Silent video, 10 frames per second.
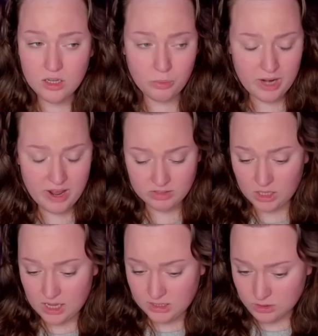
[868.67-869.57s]

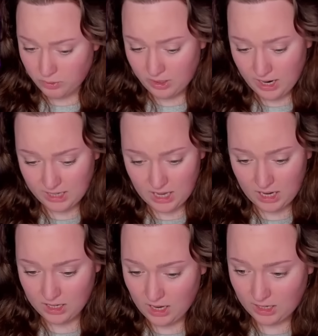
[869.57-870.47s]
whatever at this point. I
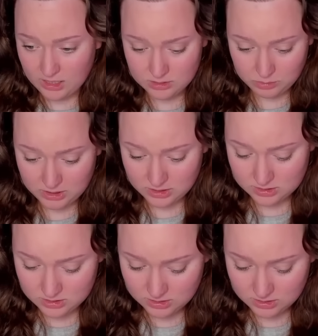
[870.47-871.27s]
can't I can't deal with this.